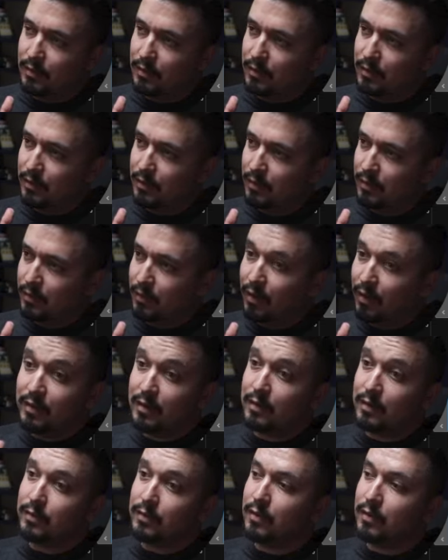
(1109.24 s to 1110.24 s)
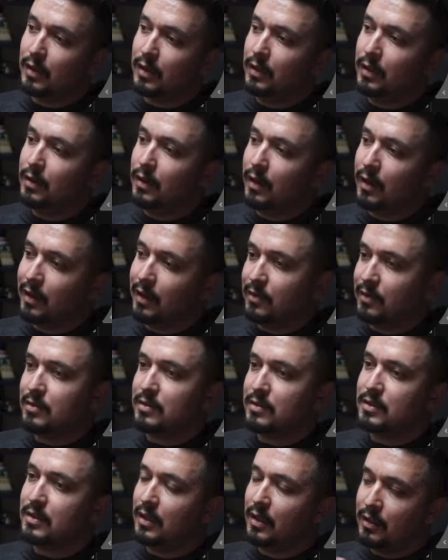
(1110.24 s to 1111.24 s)
on the screen and you
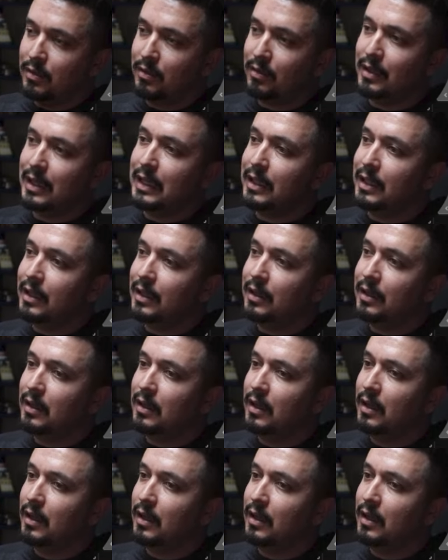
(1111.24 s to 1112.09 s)
see it, you get in,